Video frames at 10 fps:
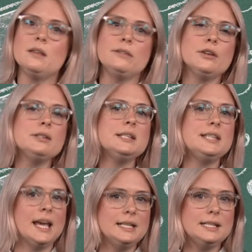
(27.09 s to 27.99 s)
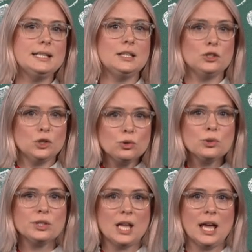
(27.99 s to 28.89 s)
There is a tendency in social
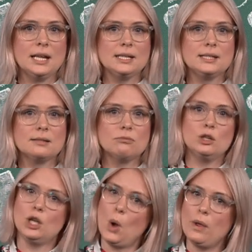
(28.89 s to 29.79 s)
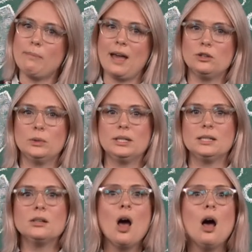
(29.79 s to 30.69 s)
science, going back to at
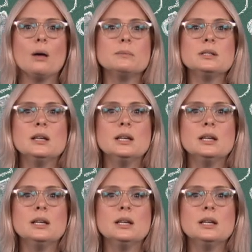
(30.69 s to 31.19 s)
least Comte,